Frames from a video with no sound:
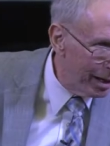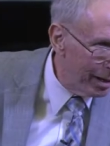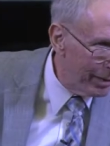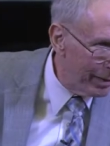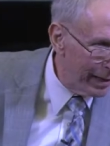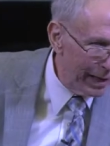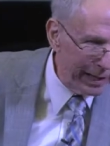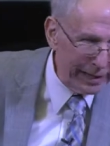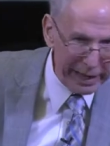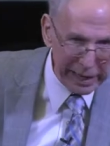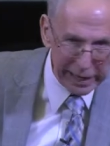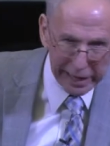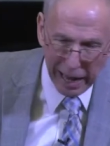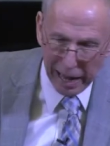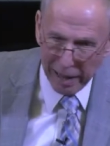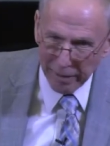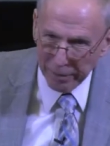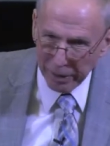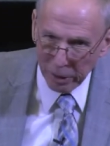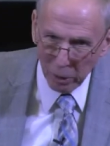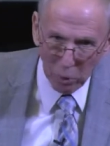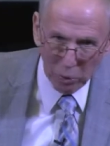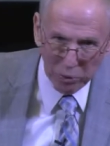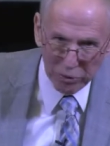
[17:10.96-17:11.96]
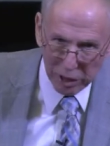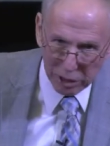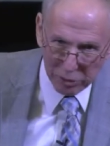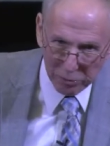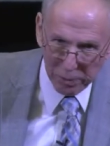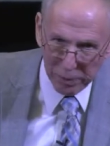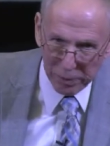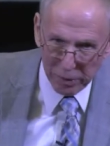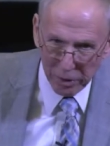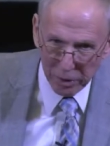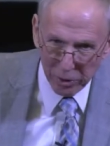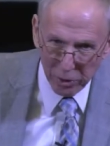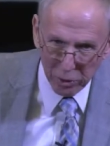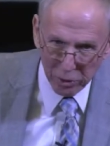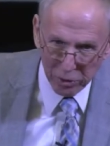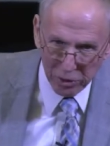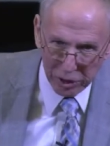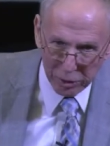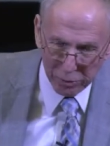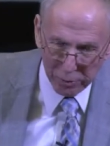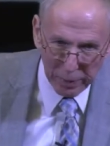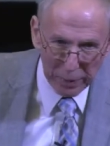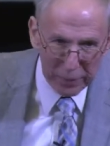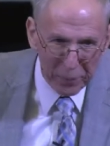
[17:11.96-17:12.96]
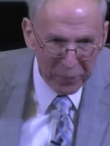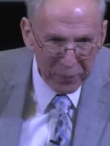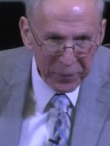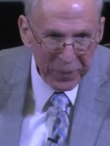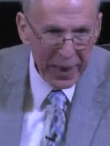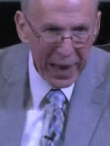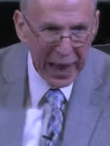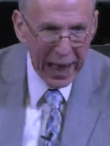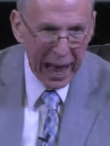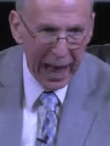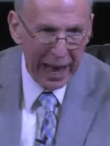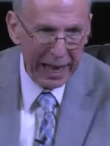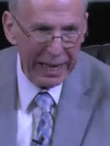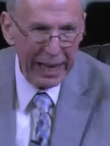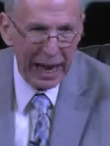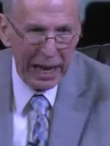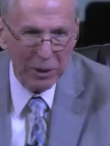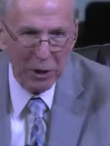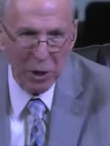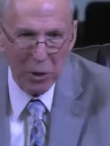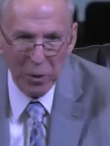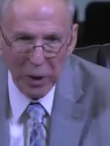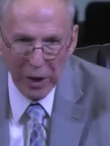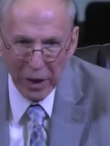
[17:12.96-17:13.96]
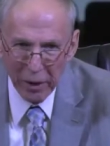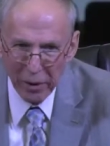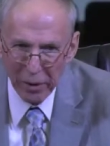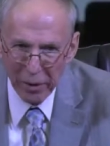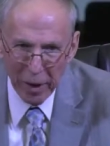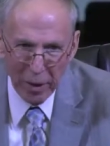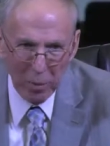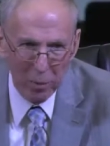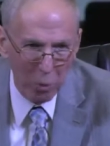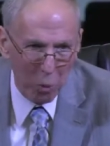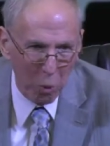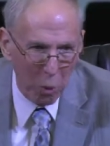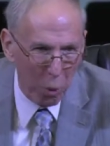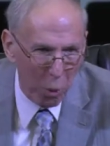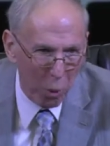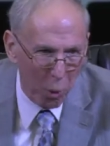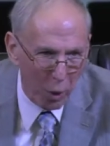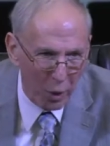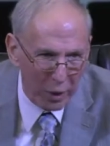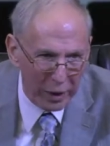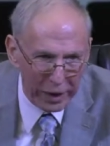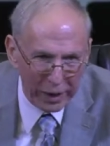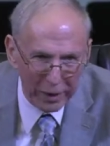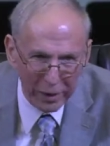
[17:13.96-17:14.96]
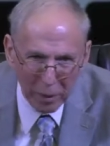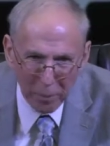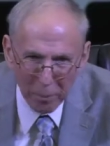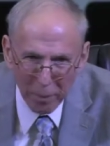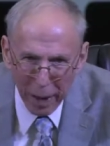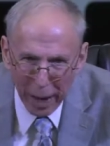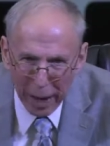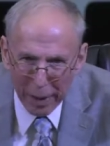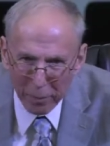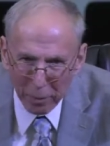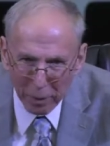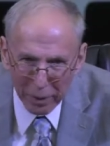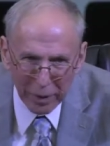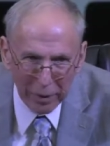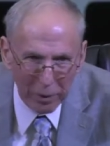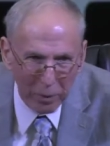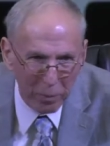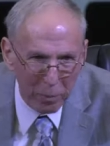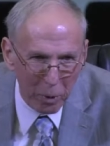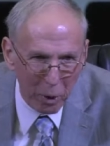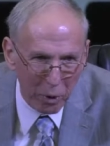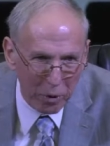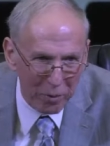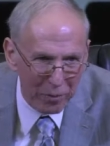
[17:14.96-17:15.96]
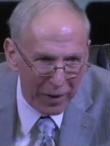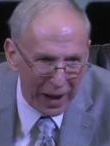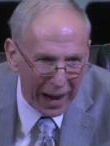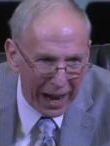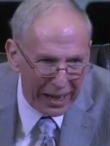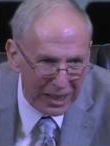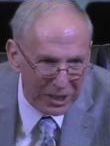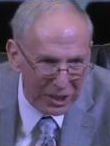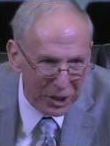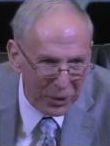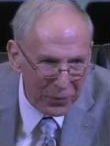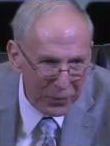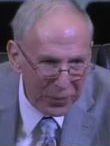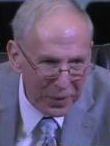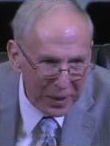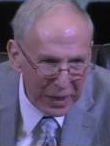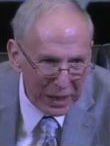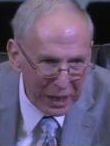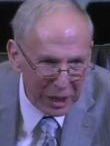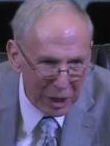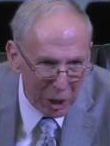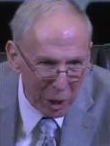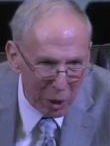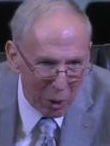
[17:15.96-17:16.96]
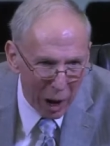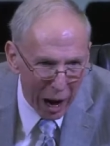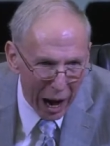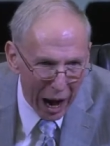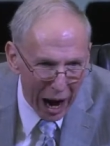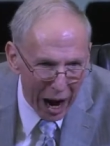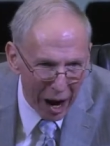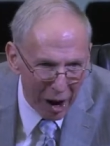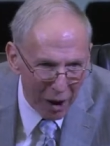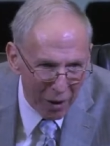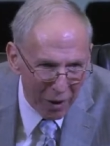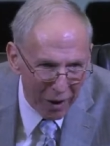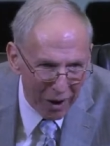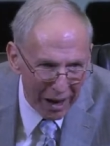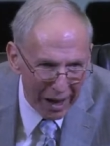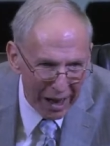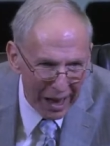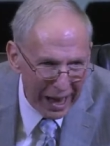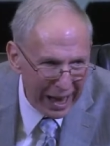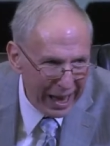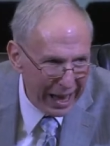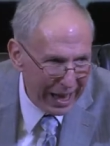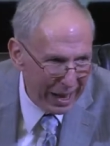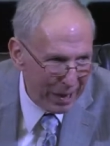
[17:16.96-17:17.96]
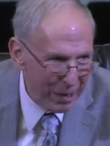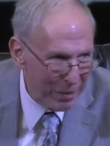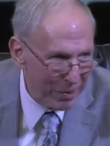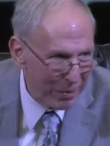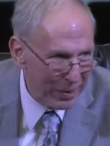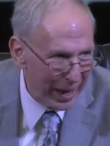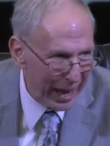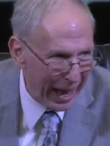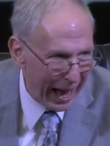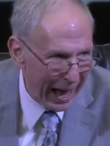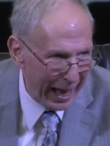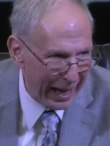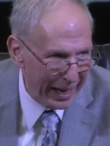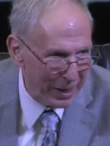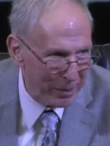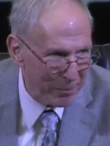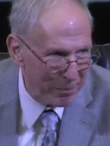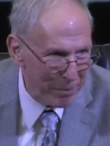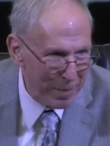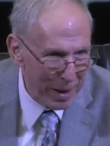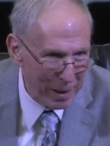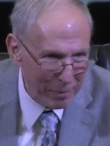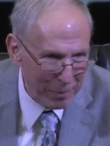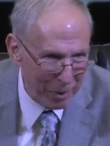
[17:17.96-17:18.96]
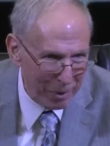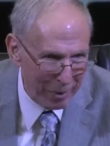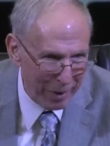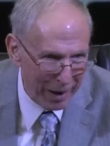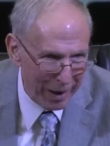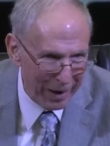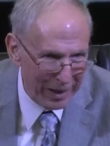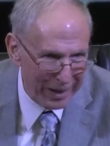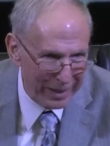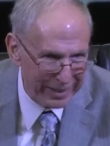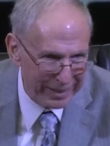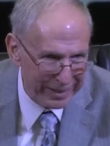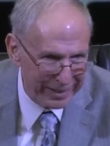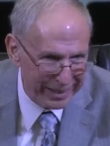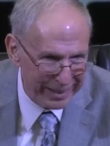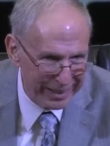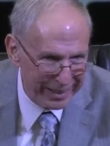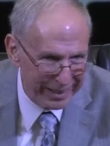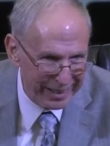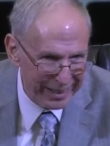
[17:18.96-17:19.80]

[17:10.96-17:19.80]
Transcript: They didn't have an Old Testament and New Testament. And yet you hear them quoting the Bible in the book of Acts. You know how? They had it memorized.